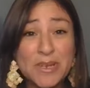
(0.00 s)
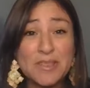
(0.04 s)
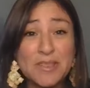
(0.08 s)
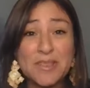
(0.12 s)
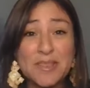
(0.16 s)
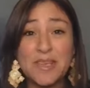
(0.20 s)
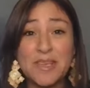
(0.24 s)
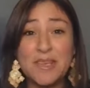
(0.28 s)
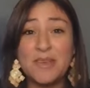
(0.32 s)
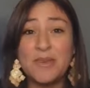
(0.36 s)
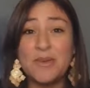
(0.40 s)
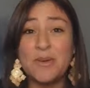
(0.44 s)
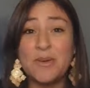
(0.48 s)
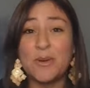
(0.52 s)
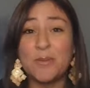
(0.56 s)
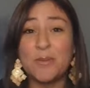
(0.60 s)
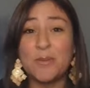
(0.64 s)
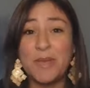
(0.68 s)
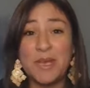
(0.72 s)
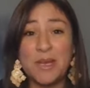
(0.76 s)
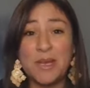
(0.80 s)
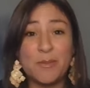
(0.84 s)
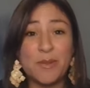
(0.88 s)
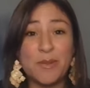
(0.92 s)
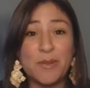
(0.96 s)
anything or
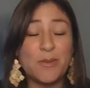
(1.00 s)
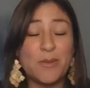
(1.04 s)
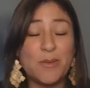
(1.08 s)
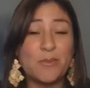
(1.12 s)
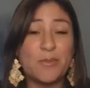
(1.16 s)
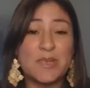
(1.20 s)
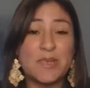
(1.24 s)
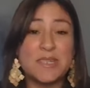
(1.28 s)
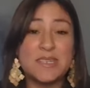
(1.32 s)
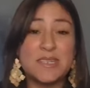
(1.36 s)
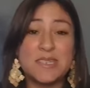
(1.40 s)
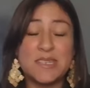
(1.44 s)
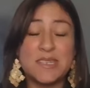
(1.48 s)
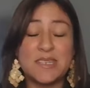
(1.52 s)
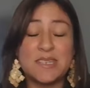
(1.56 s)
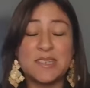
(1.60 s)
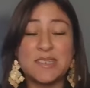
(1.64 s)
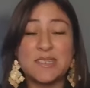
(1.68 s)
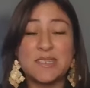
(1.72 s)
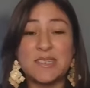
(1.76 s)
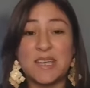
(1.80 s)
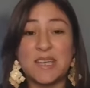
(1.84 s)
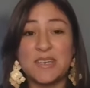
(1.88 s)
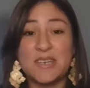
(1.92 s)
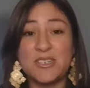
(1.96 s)
pick up any more
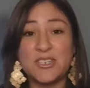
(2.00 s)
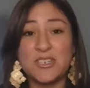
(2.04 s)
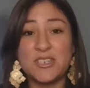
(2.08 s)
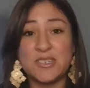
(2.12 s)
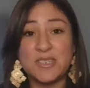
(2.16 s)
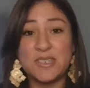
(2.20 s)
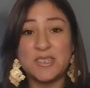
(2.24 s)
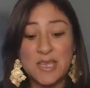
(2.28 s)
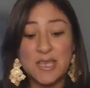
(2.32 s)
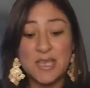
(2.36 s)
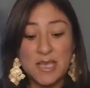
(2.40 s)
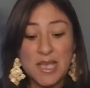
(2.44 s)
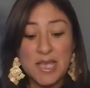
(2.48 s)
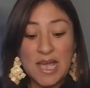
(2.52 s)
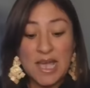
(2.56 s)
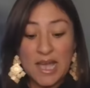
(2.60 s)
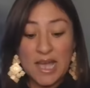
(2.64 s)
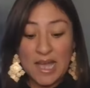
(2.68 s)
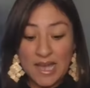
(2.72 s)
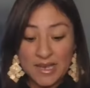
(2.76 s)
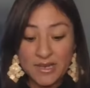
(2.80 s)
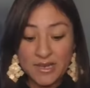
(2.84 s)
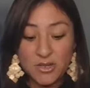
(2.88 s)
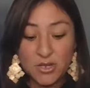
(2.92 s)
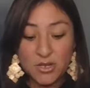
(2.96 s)
business. I just,
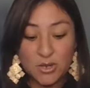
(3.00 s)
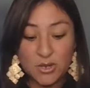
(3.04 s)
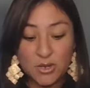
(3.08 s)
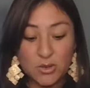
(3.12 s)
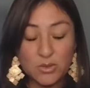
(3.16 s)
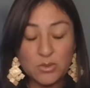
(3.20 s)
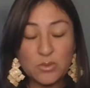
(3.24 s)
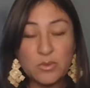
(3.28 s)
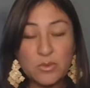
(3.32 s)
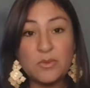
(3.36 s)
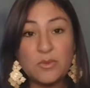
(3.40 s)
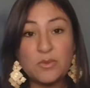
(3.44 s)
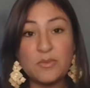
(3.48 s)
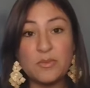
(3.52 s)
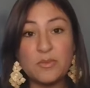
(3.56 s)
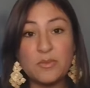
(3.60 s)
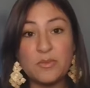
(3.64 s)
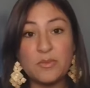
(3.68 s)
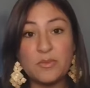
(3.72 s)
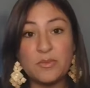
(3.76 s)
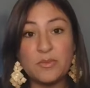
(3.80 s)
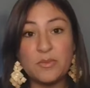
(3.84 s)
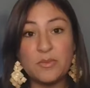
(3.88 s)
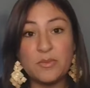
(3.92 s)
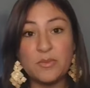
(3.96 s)
I know
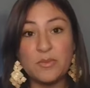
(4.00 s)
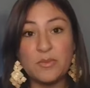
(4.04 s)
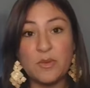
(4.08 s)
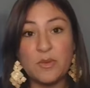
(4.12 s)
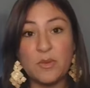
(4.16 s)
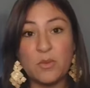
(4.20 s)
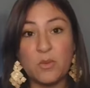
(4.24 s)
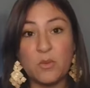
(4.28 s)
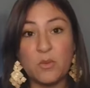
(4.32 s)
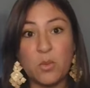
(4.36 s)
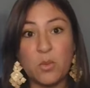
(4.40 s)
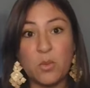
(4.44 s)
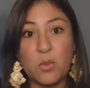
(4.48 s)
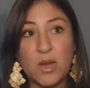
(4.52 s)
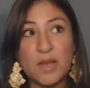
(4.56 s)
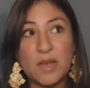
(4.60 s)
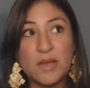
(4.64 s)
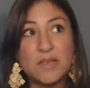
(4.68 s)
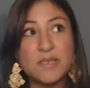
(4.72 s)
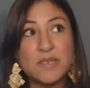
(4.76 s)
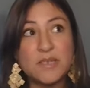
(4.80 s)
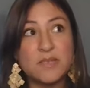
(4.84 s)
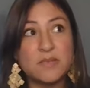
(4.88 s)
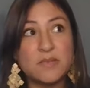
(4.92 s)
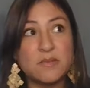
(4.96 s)

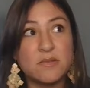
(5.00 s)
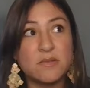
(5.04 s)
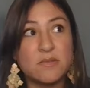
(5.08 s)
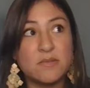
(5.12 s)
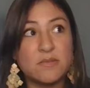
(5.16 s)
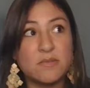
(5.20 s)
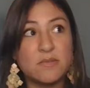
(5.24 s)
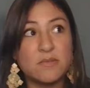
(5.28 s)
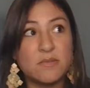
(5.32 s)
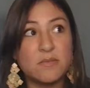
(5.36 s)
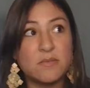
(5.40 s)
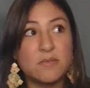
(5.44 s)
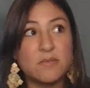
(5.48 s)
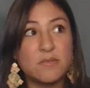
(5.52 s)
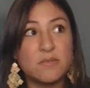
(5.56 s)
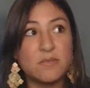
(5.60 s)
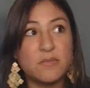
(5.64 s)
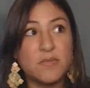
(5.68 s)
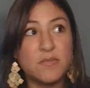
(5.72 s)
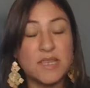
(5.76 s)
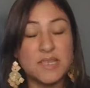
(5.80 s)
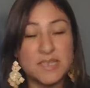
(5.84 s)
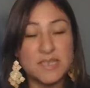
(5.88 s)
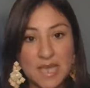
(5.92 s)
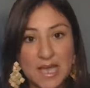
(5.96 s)
what
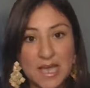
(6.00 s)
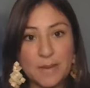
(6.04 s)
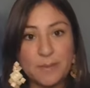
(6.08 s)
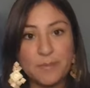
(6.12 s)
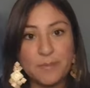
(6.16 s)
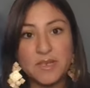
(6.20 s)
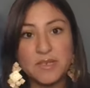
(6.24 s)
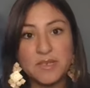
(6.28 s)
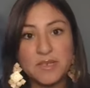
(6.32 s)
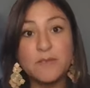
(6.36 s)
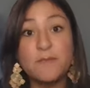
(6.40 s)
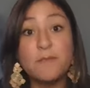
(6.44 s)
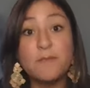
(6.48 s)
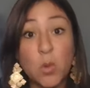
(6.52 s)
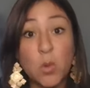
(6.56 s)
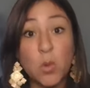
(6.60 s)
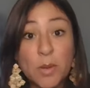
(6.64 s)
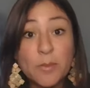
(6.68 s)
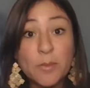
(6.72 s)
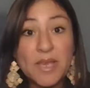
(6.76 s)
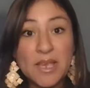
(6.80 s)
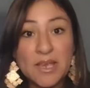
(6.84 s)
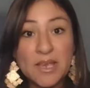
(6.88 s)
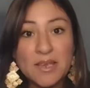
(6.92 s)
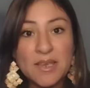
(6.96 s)
has happened for
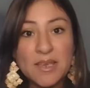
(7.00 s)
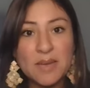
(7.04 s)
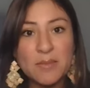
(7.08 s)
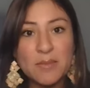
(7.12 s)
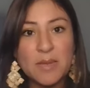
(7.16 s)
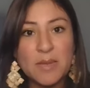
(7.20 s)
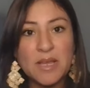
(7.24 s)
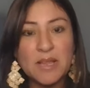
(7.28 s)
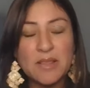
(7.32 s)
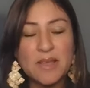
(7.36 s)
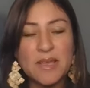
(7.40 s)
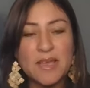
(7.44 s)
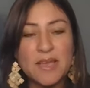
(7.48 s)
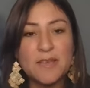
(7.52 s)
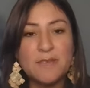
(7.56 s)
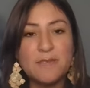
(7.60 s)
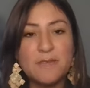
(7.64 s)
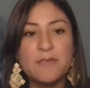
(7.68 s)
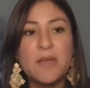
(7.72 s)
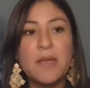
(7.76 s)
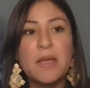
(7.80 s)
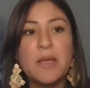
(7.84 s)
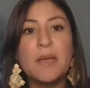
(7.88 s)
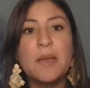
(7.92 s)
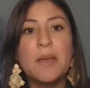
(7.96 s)
me in my life
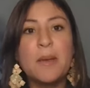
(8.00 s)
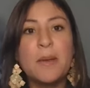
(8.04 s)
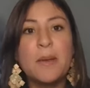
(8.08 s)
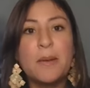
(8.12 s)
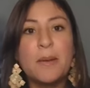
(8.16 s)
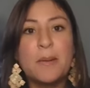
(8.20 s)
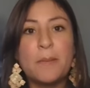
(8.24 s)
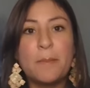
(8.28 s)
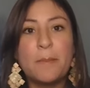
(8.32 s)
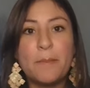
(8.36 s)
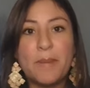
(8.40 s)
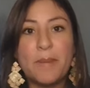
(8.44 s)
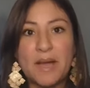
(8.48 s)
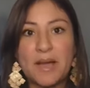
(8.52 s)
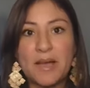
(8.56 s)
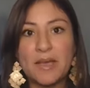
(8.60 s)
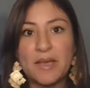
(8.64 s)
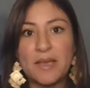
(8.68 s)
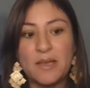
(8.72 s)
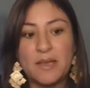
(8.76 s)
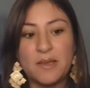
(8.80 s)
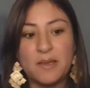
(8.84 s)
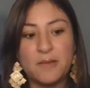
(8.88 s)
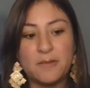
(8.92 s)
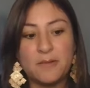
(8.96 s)

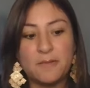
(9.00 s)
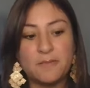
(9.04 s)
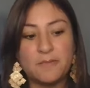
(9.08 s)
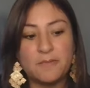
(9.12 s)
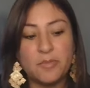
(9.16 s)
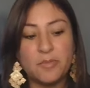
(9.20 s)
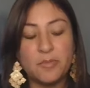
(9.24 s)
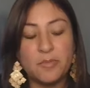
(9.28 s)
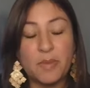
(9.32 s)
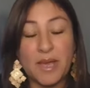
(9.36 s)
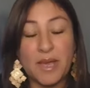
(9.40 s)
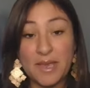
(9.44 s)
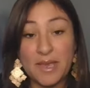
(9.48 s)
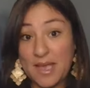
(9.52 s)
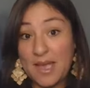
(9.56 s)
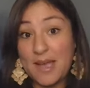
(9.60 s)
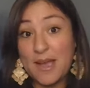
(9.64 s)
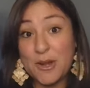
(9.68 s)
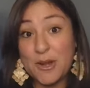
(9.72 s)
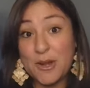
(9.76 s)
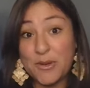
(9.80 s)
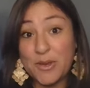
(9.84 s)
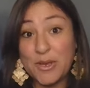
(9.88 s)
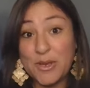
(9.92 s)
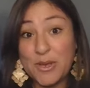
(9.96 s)
by by
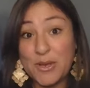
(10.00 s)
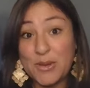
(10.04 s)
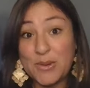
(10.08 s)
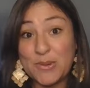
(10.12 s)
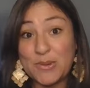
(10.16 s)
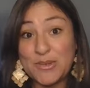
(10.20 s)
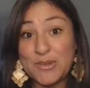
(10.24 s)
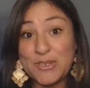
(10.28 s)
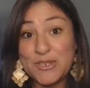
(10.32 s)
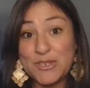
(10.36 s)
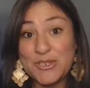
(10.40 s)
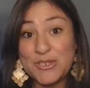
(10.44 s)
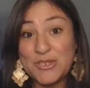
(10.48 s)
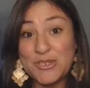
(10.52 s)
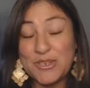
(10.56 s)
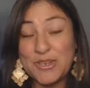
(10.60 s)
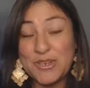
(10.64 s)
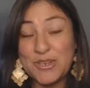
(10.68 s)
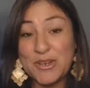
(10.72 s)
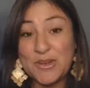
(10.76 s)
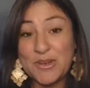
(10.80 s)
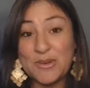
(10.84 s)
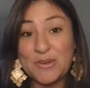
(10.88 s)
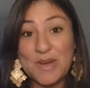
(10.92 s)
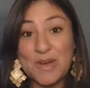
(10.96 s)
hiring a coach. You
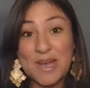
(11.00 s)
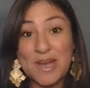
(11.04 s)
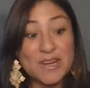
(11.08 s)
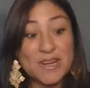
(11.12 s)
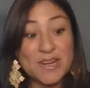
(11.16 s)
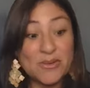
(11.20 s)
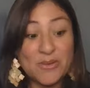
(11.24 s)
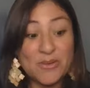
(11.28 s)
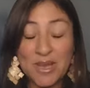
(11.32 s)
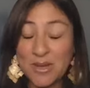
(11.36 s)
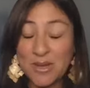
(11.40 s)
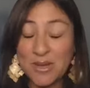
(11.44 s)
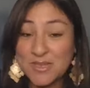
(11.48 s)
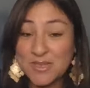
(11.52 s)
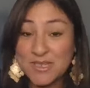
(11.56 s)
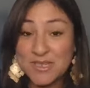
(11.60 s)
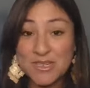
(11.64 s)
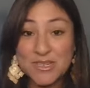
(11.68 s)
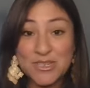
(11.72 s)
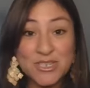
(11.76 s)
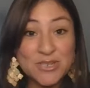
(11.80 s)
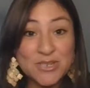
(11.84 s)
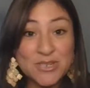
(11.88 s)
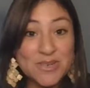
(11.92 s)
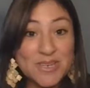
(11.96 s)
know, I didn't know how I was
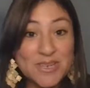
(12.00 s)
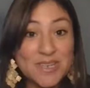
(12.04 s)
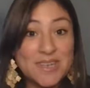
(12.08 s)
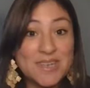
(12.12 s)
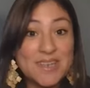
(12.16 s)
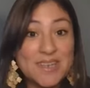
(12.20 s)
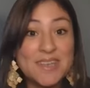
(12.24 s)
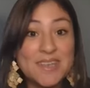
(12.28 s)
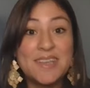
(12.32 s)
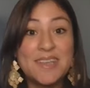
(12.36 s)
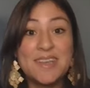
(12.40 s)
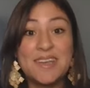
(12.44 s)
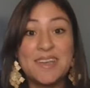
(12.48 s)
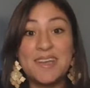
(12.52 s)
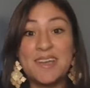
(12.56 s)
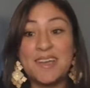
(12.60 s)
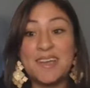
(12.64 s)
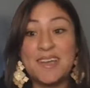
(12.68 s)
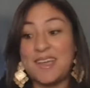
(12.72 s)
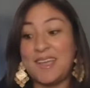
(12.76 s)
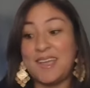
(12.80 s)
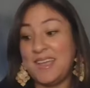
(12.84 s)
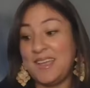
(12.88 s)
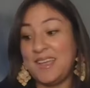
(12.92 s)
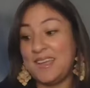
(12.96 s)
going to do it.
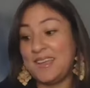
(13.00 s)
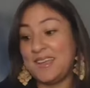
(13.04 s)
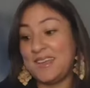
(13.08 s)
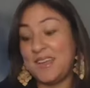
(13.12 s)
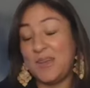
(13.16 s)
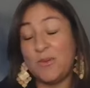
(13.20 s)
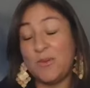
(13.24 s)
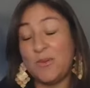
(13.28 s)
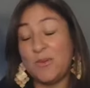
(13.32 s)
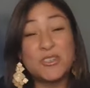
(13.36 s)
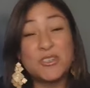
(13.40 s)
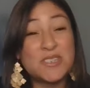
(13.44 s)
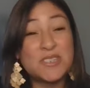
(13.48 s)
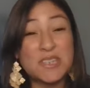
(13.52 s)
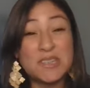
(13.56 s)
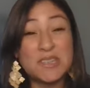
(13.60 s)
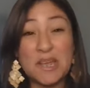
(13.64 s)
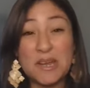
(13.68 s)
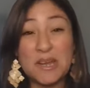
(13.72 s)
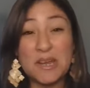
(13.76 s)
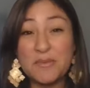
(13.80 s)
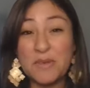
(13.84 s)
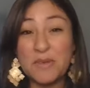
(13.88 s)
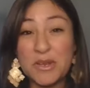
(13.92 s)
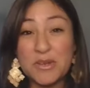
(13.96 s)
I had it was just a
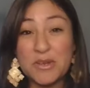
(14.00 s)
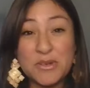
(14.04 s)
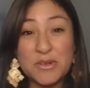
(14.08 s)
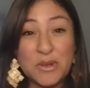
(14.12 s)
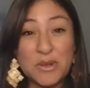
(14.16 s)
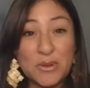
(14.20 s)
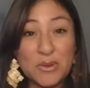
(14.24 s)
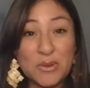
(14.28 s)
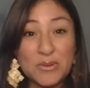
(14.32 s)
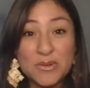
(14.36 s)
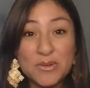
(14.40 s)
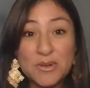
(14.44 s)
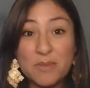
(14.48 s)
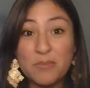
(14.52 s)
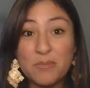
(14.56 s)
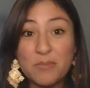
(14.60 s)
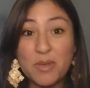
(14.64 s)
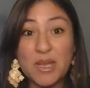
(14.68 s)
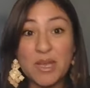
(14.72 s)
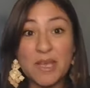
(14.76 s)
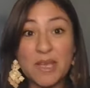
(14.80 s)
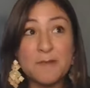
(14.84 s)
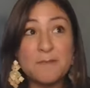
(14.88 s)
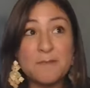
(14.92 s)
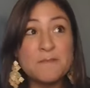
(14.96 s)
lot of unknown,
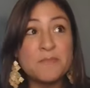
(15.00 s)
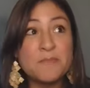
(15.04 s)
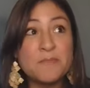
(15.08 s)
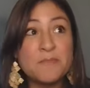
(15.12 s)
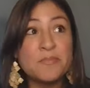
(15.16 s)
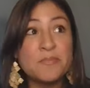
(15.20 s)
but